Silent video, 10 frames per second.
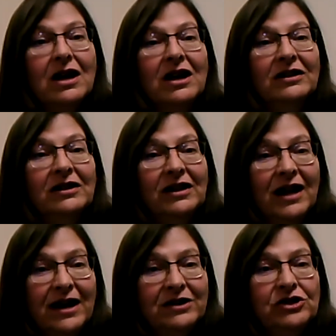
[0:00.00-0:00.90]

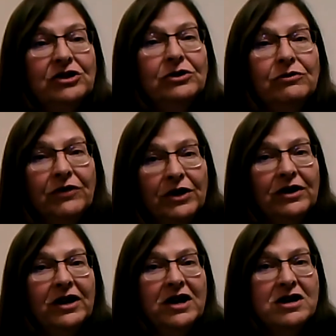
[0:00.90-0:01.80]
unless you
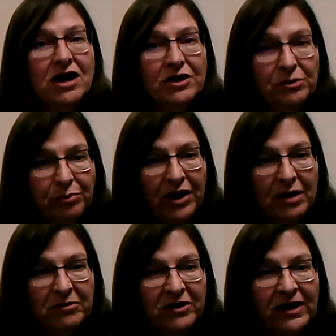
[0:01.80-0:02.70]
voted another
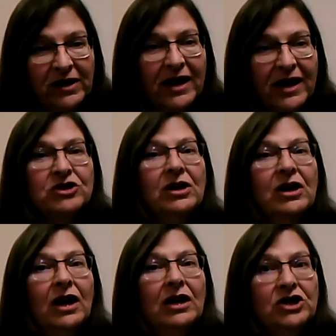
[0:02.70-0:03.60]
primary election
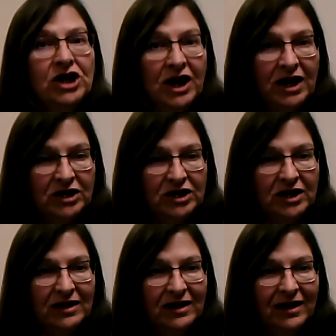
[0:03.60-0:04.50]
and change
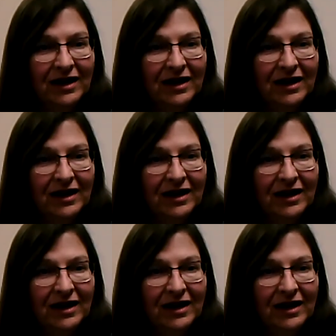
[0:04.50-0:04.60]
it.